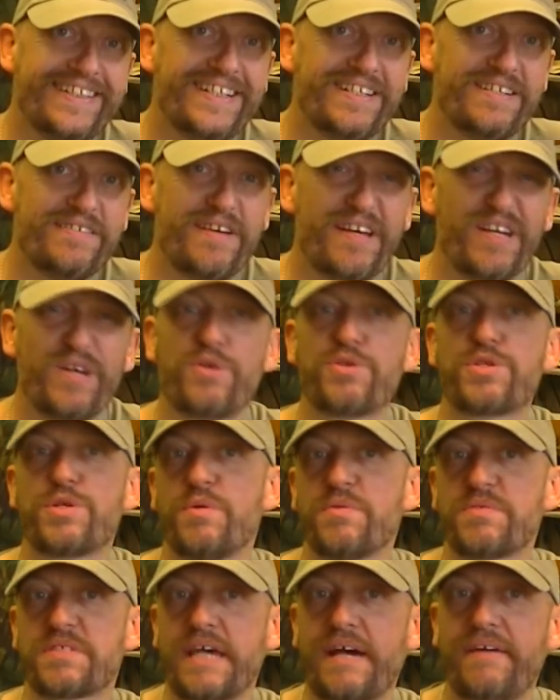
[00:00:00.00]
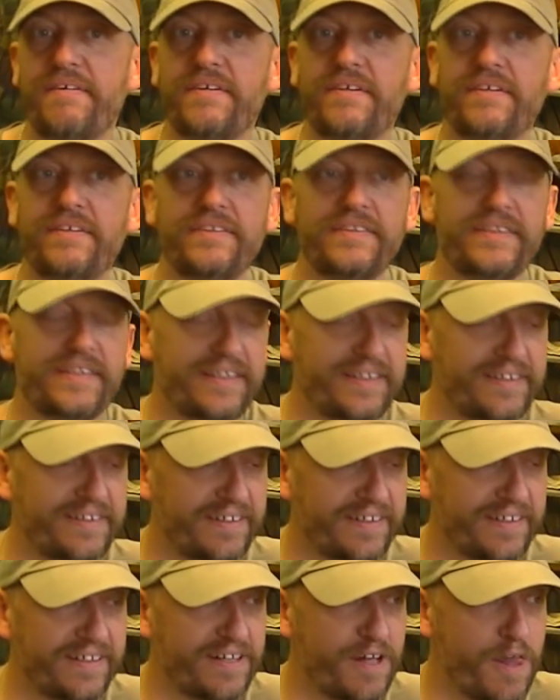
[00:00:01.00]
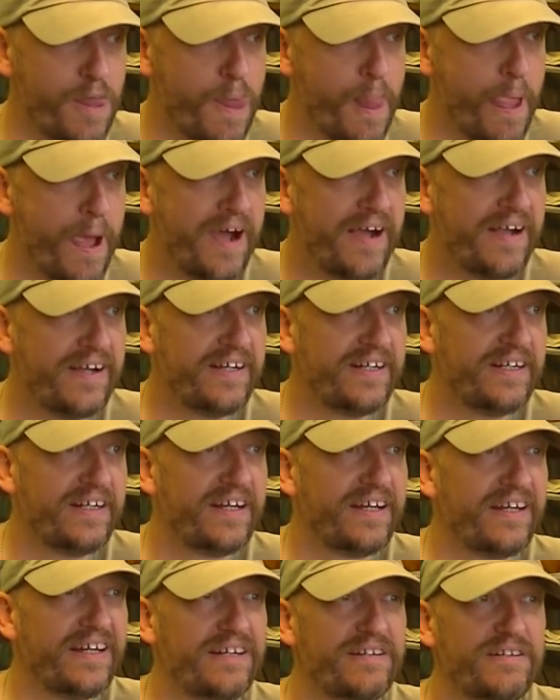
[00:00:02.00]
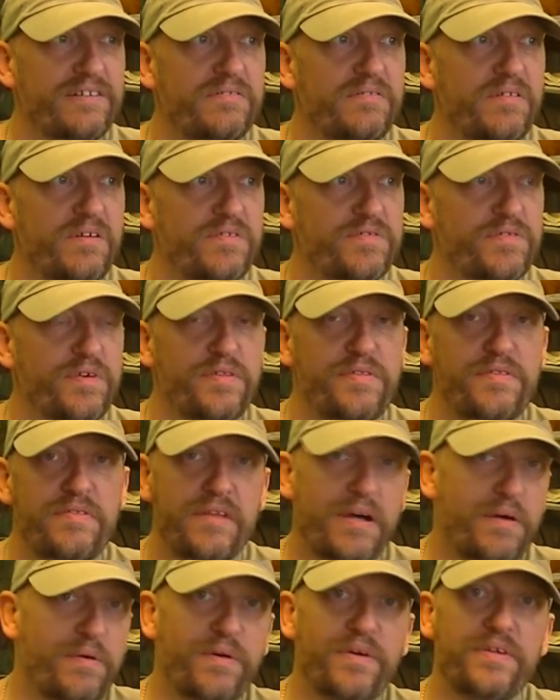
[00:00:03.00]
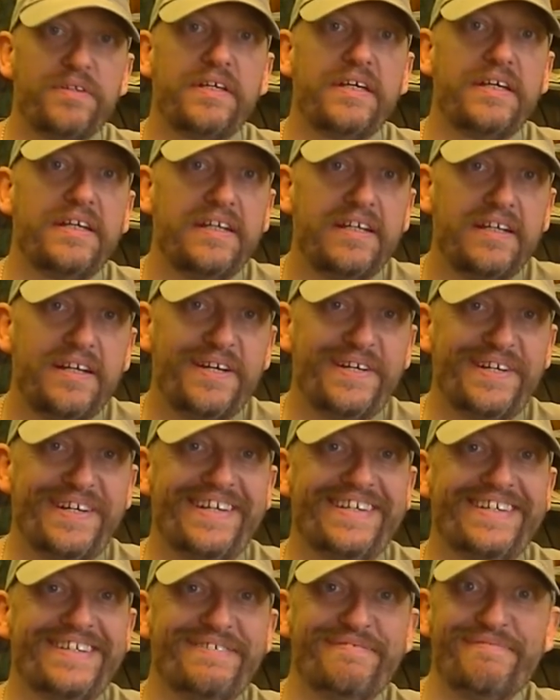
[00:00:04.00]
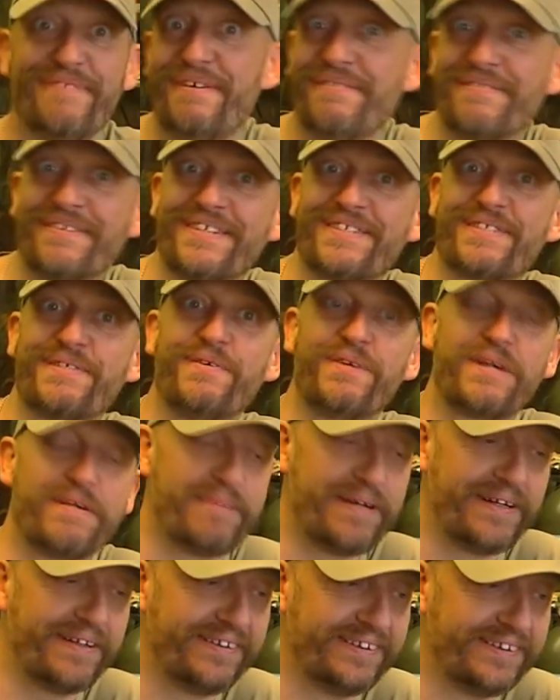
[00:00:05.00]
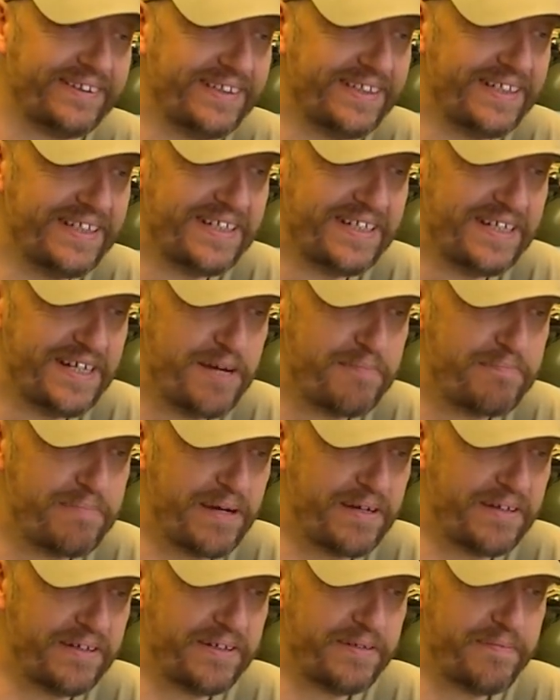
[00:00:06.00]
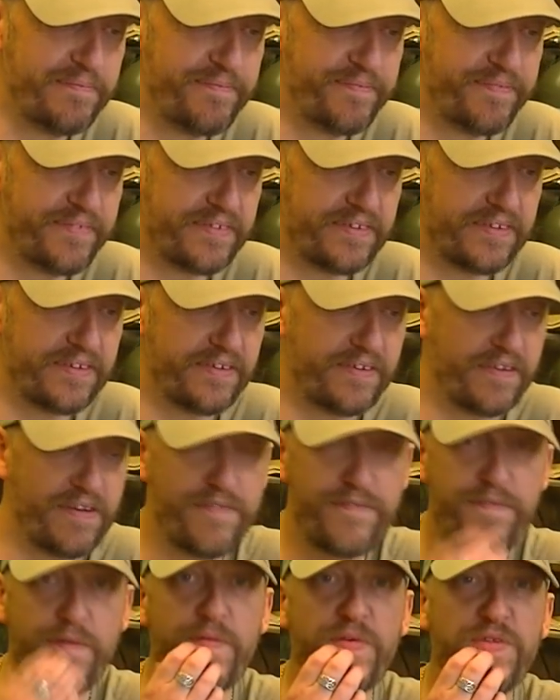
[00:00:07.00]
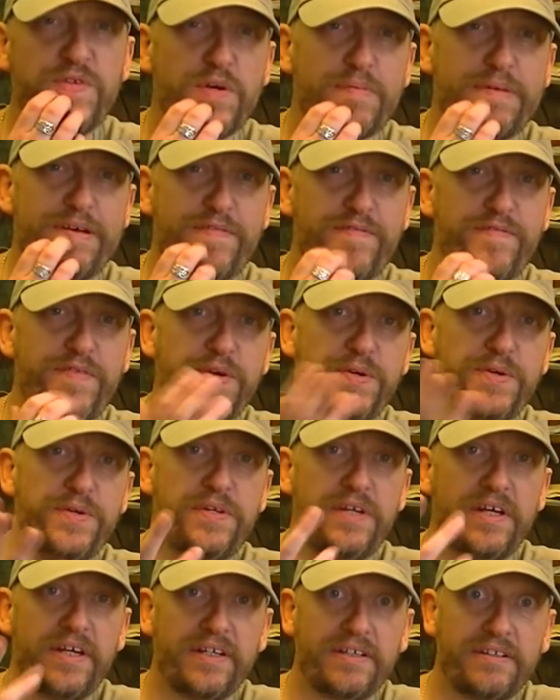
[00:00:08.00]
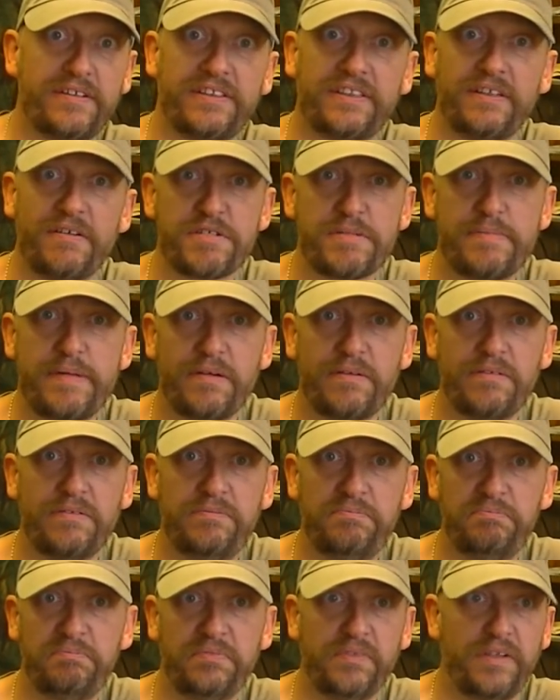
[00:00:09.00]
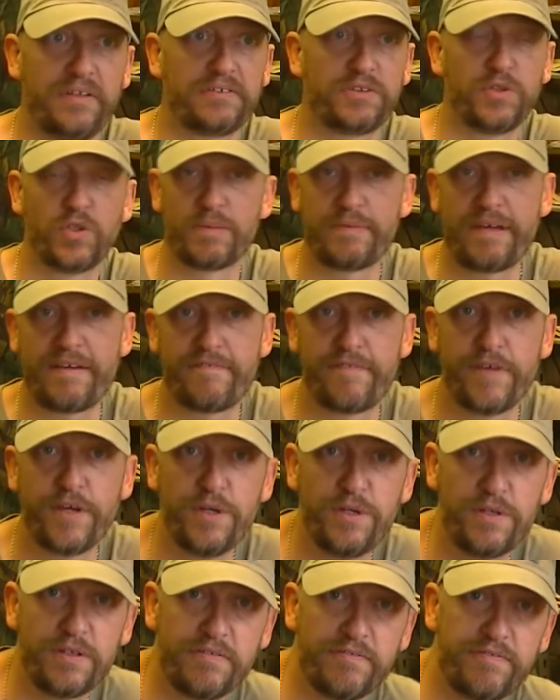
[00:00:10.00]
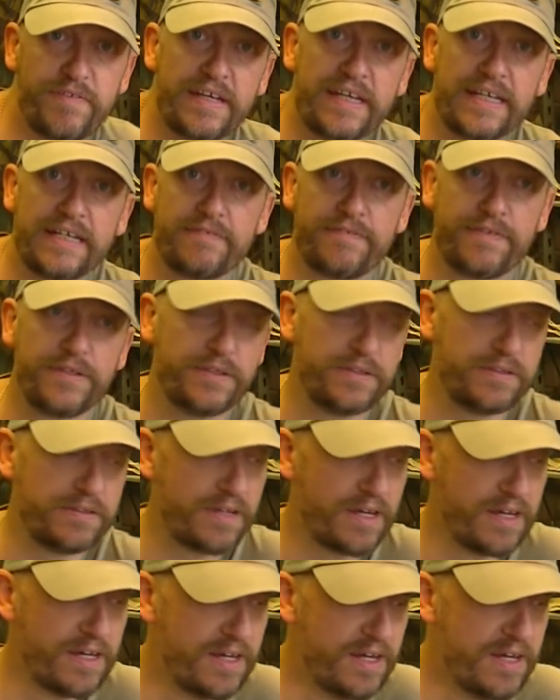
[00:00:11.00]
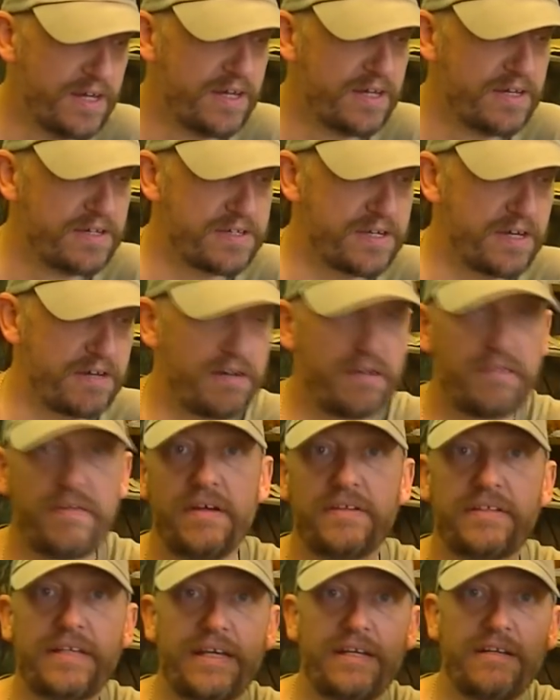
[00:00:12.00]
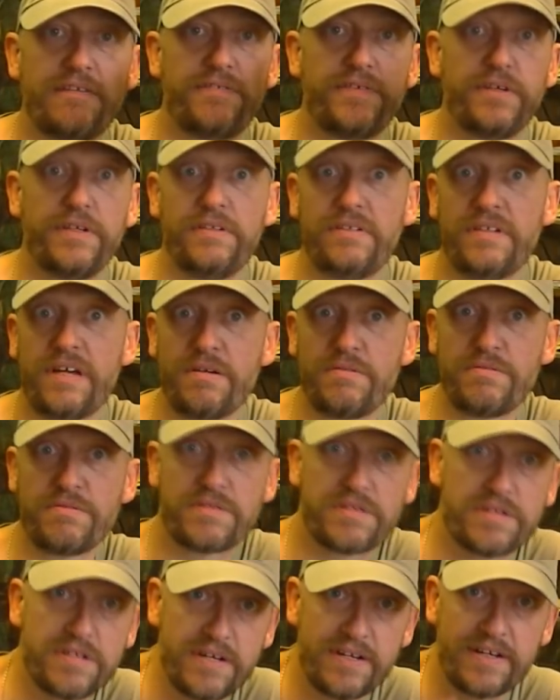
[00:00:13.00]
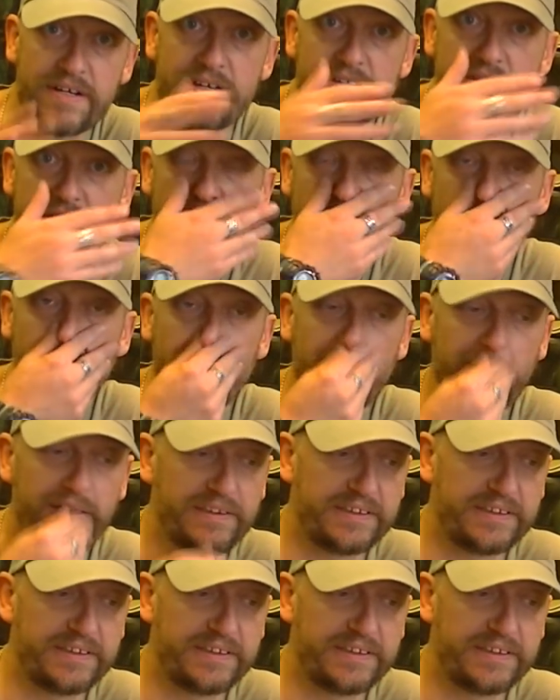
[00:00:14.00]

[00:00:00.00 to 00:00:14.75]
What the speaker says: We had all sorts going on, and you know, I've got no idea what I'm going to talk about. But I thought we'd talk about food, because lots of people like talking about food and thinking of food. So I wrote down a few notes, as it were.